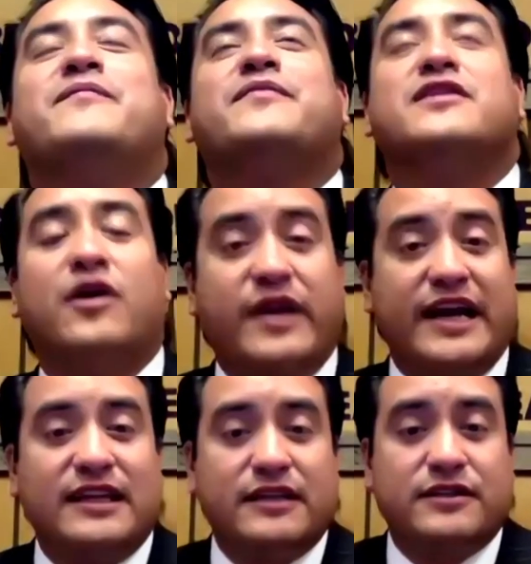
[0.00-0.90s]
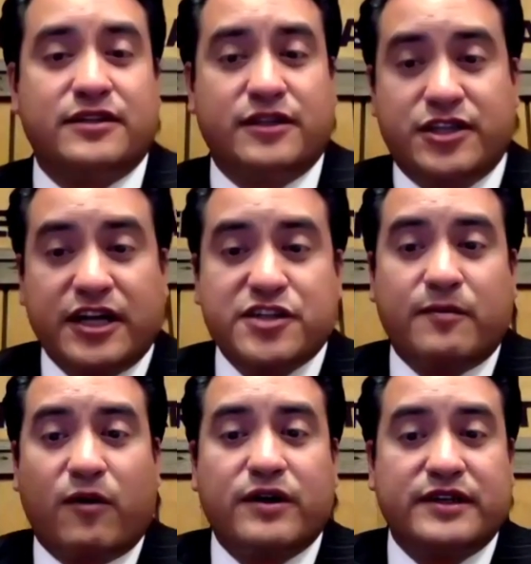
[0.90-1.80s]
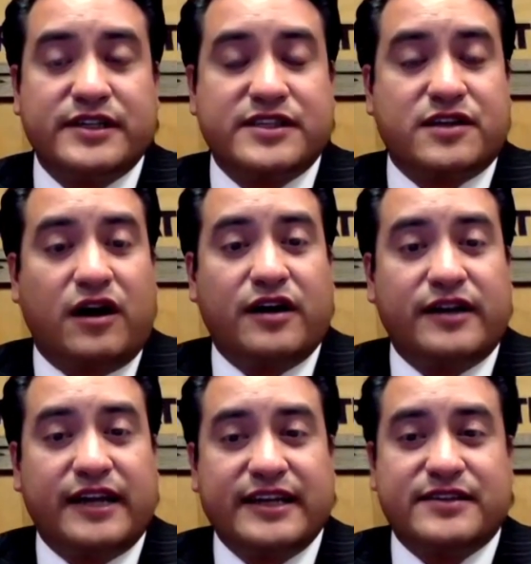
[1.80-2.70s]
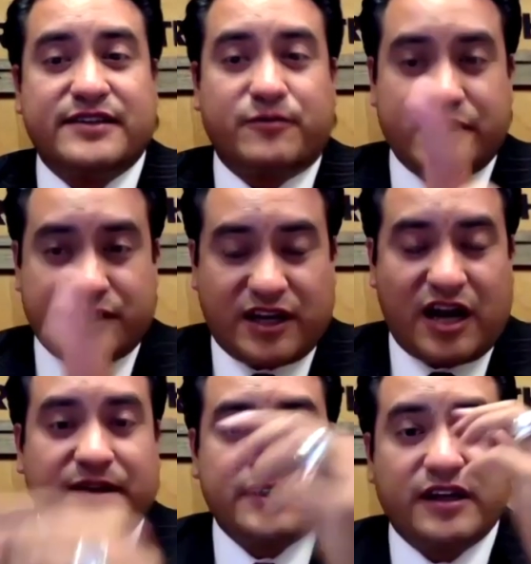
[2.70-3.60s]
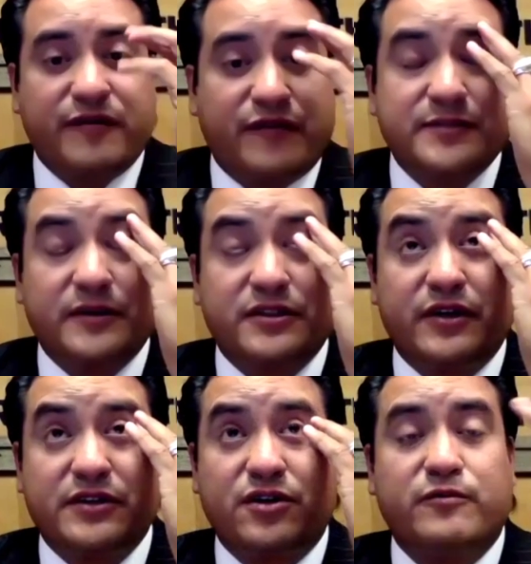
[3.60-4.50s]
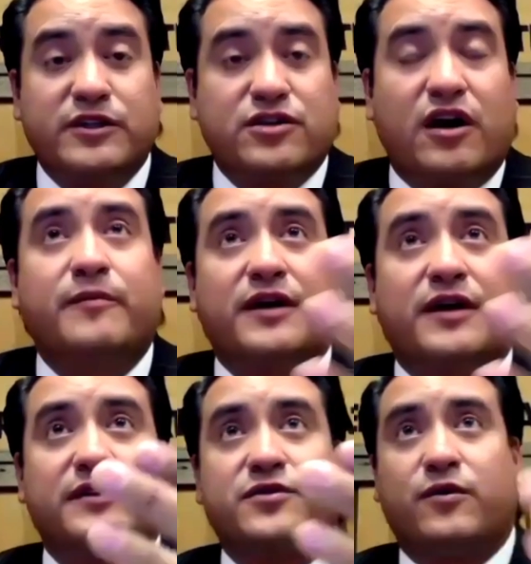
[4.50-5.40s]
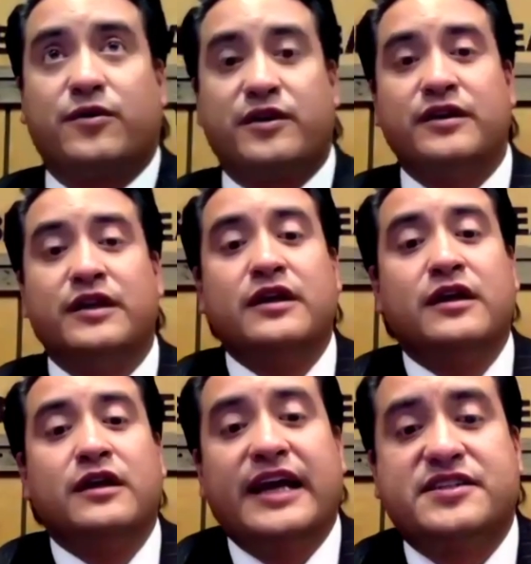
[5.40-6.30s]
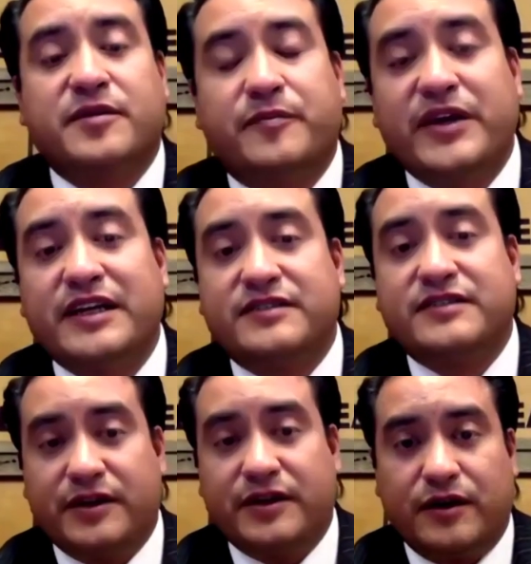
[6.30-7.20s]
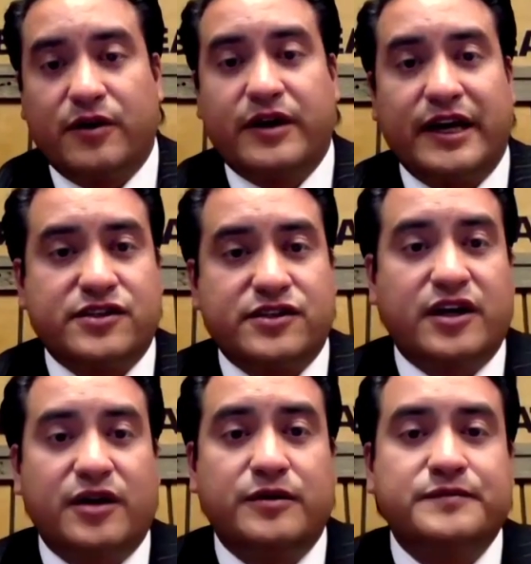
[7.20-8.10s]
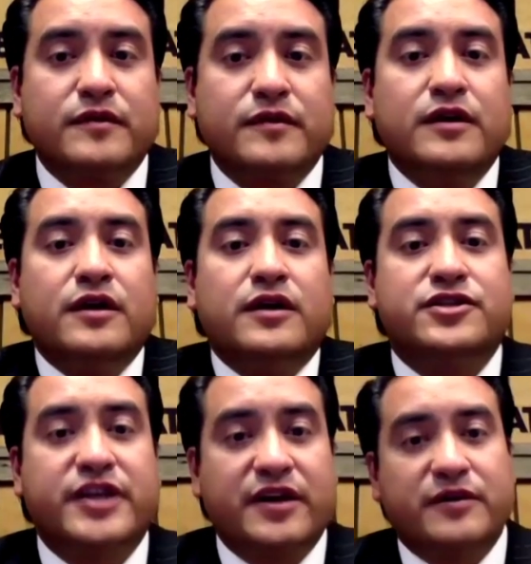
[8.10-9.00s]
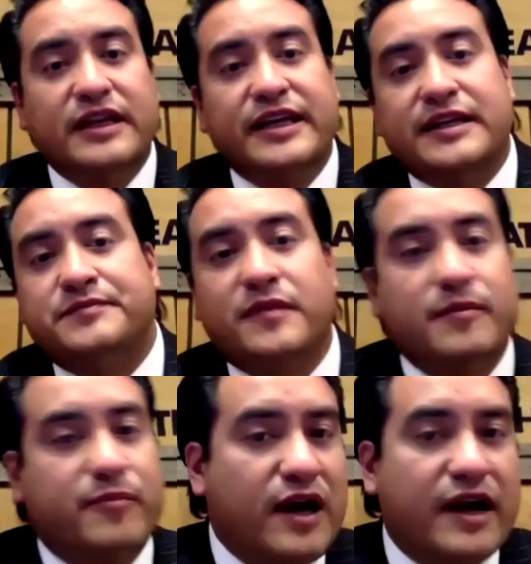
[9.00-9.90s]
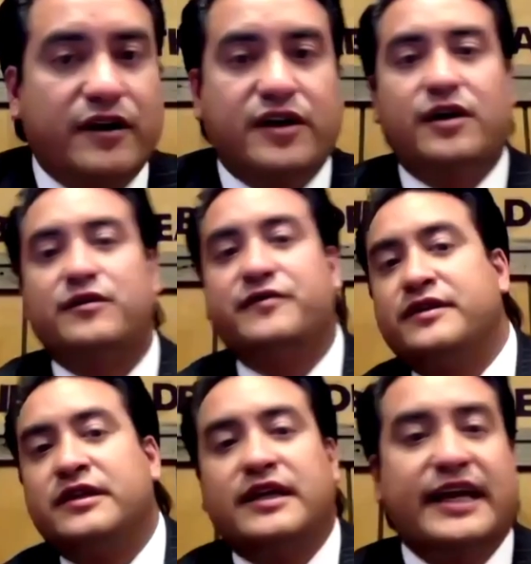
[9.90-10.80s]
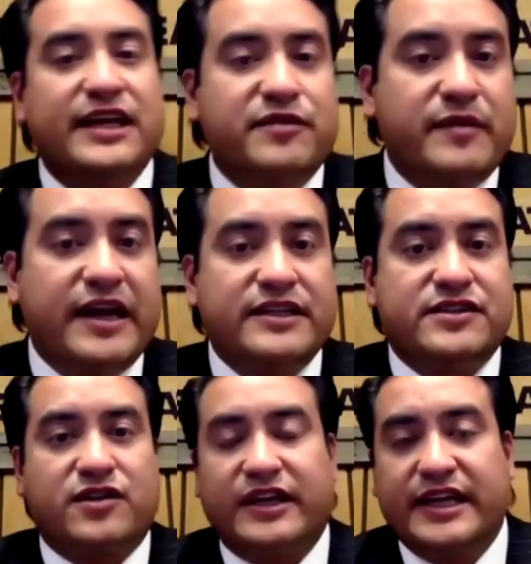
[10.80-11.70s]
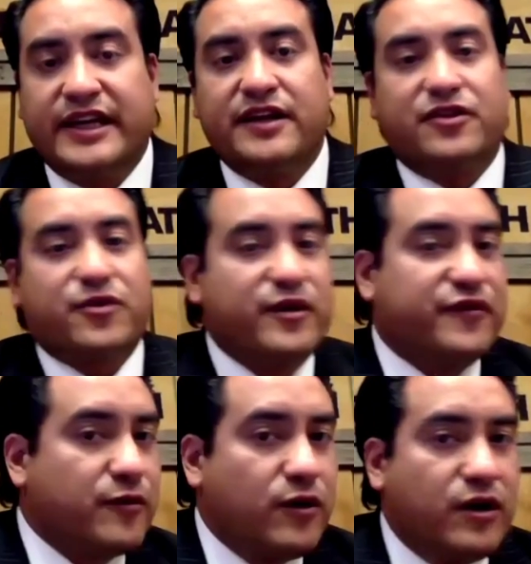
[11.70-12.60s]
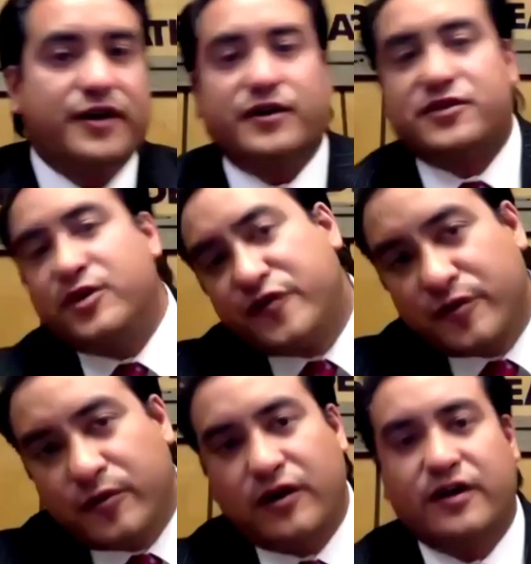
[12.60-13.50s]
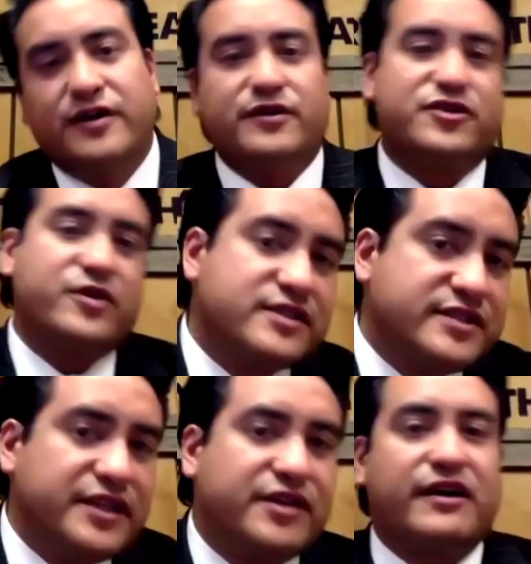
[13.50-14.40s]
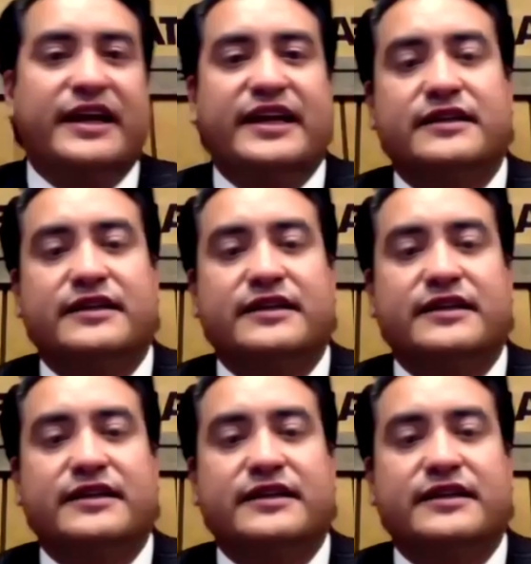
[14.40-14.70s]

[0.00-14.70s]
okay, Judge Morton was commenting on Facebook too. I told him we'd talk about this order. It's a big deal. Okay, so generally, prior COVID, inmates are getting 3-for-1 or 2-for-1 or trustee credit